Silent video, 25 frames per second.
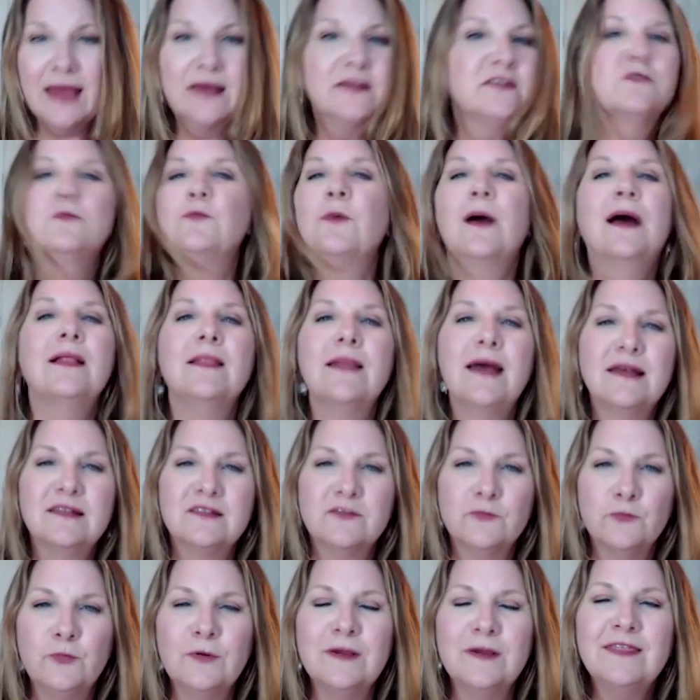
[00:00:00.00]
as well
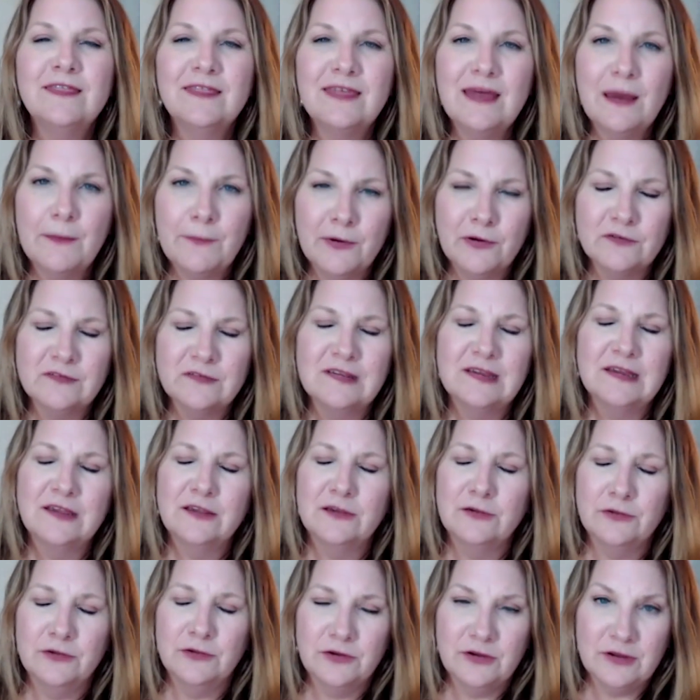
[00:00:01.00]
as with that
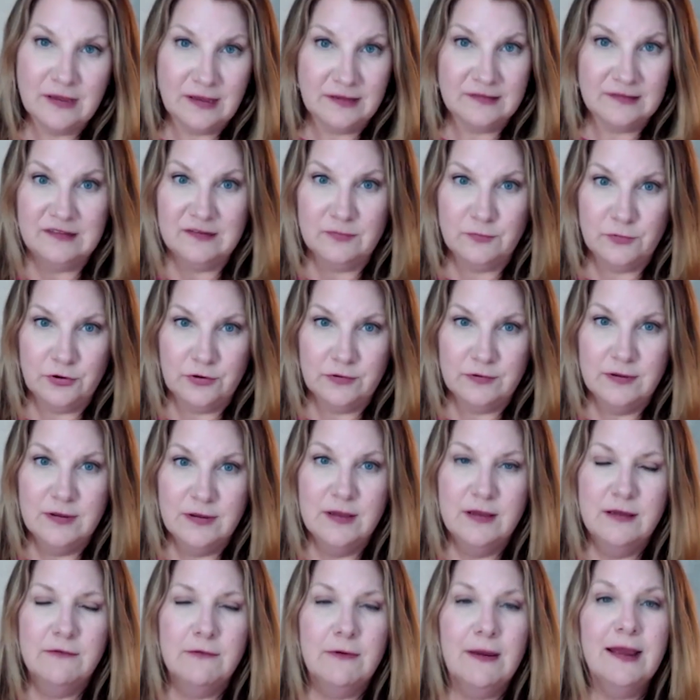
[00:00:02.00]
particular customer,
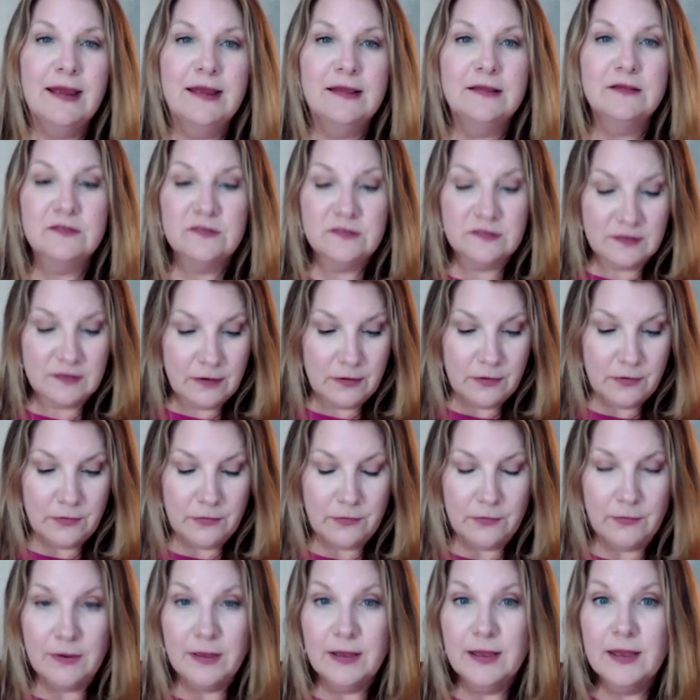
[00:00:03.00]
right?
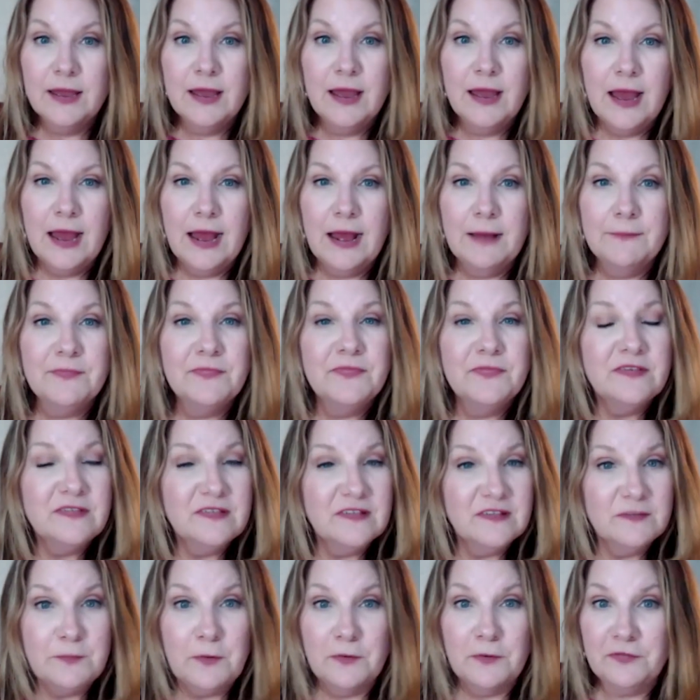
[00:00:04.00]
So um,
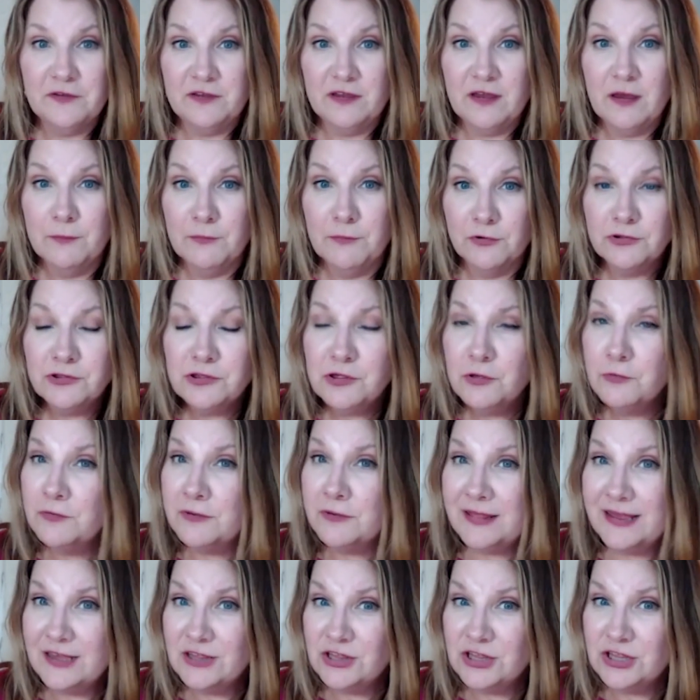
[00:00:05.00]
this is both a commercial
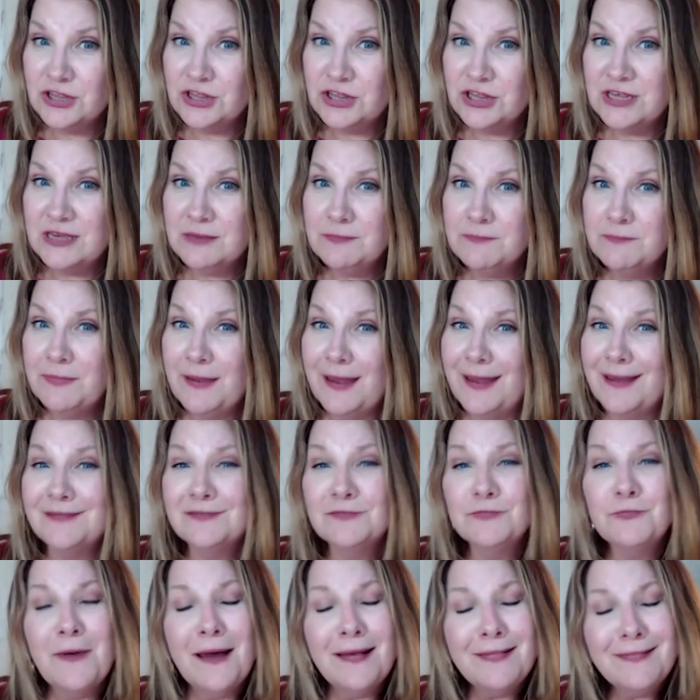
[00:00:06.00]
relationship
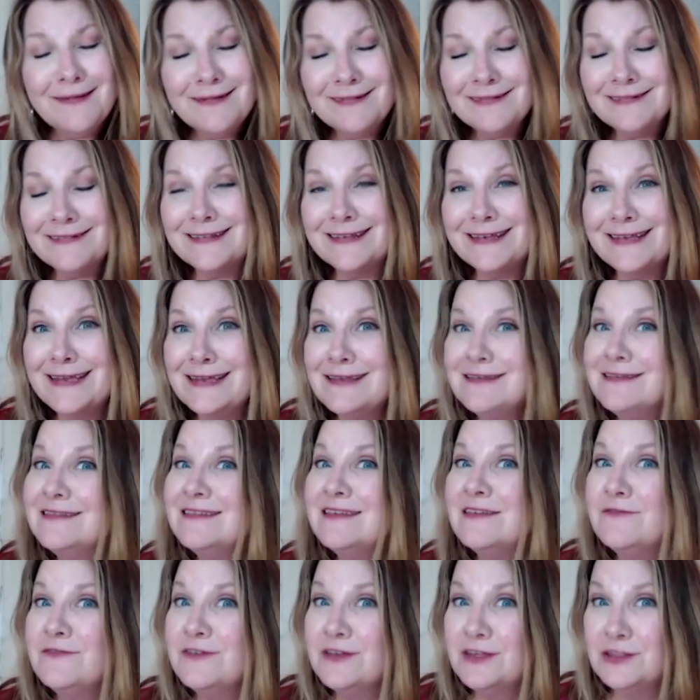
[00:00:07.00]
as well as
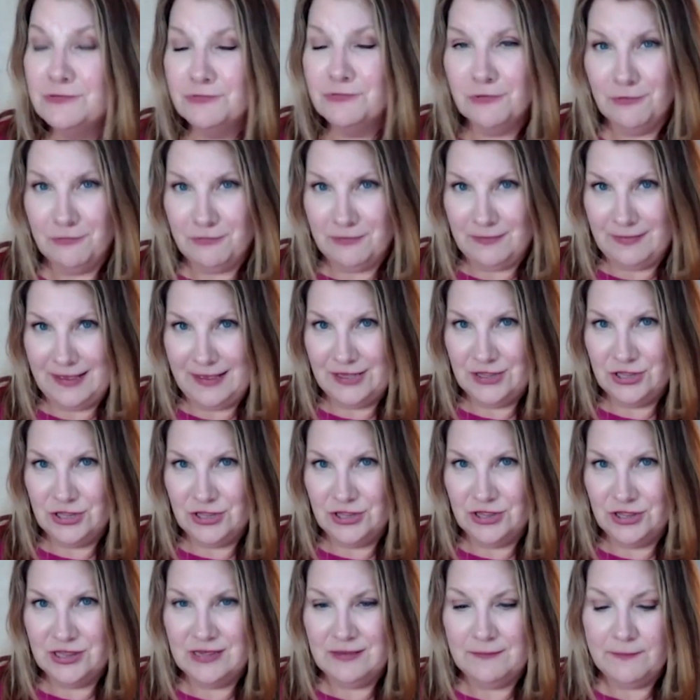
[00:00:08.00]
individual mm-hmm.
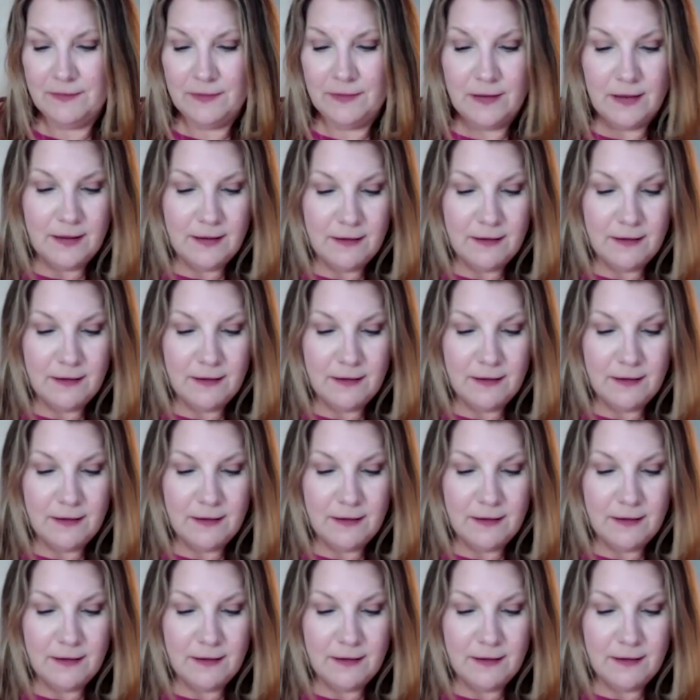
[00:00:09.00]
relationship.